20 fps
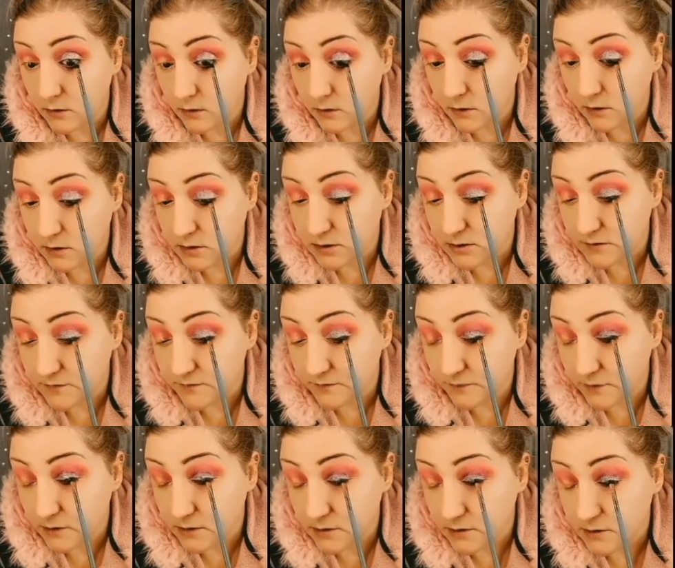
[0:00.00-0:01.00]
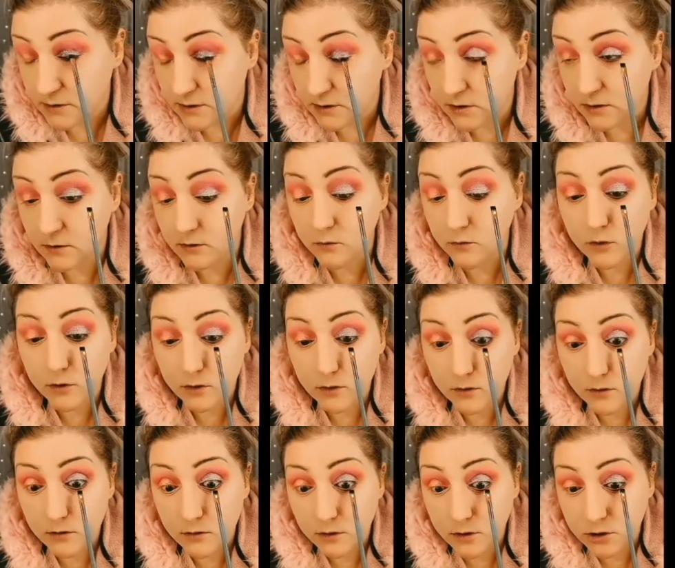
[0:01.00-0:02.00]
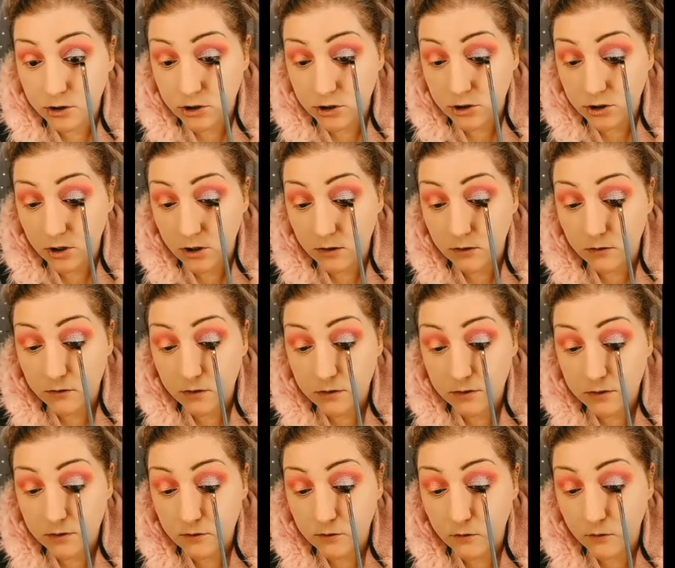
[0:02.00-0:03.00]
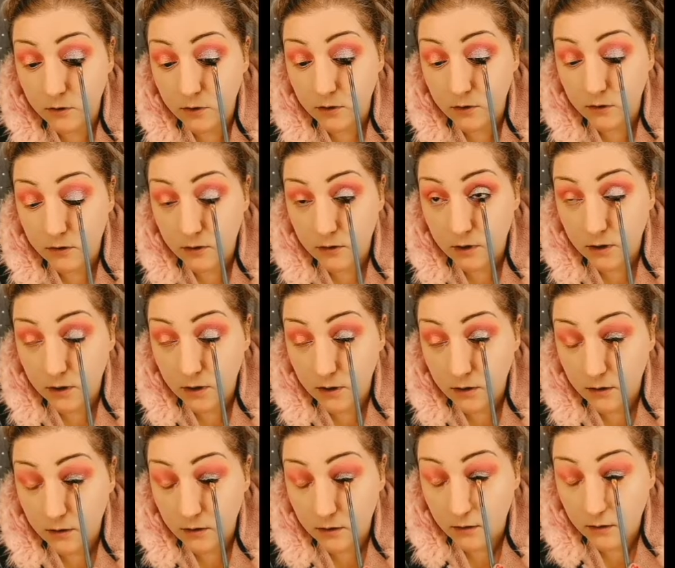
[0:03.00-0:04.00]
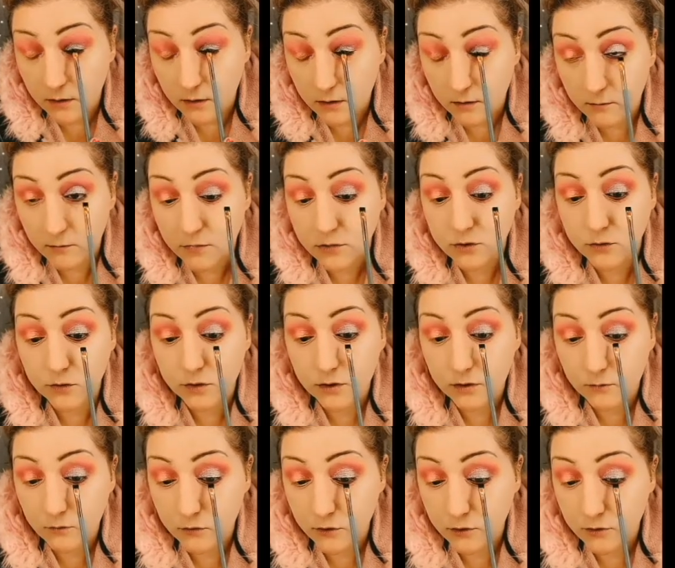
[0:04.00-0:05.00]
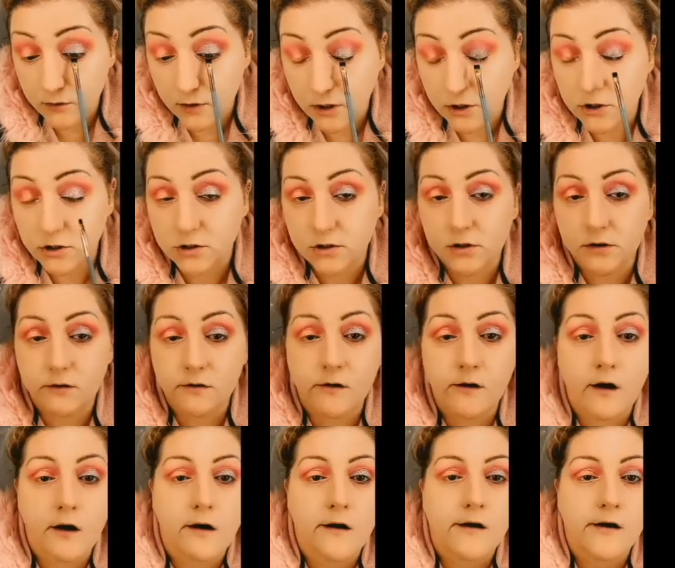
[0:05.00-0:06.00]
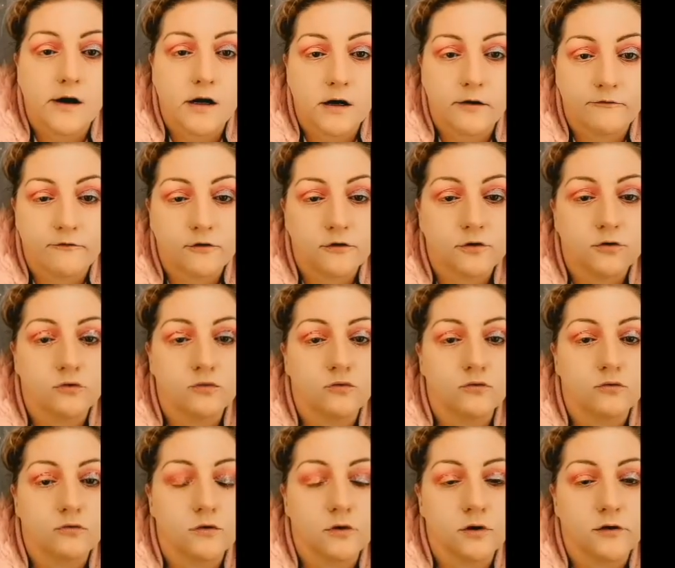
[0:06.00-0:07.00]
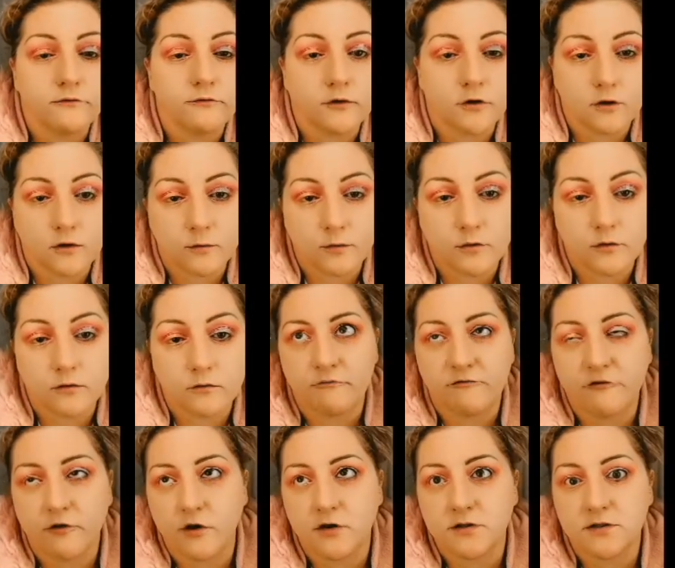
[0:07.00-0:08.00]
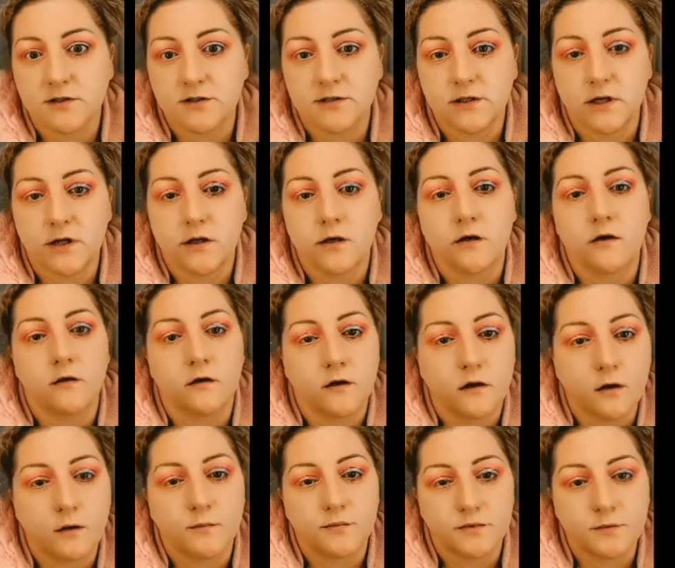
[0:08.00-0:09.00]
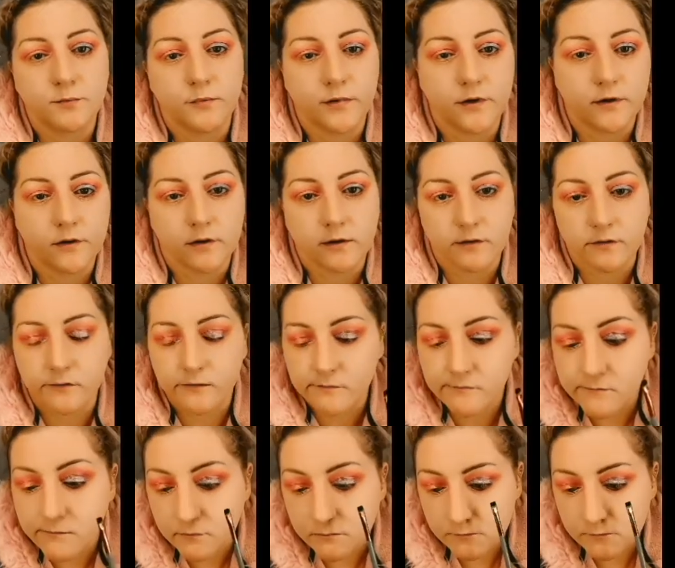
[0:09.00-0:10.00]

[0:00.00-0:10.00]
this fills in where the shadow doesn't quite get in between where your lashes are. And for two, if you're gonna put falsies on, it helps it blend in.